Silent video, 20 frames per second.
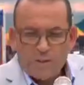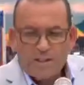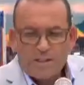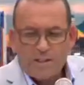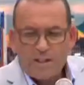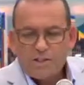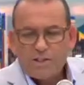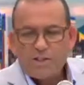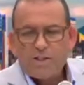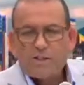we
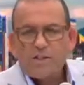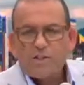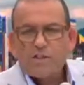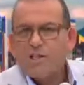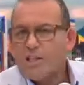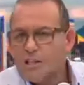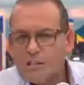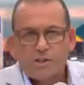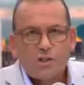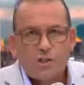just
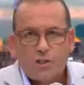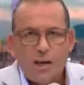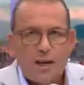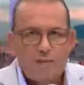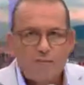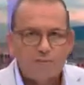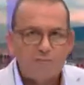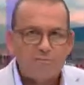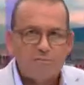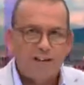insist on
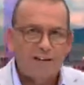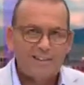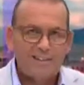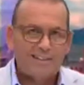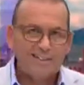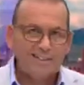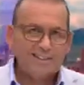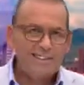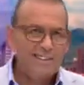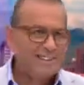having
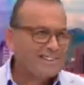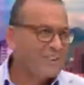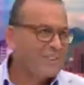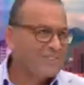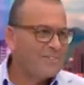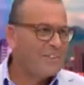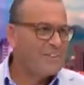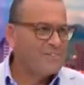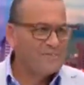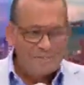fun,
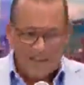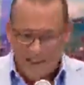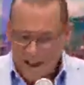don't we?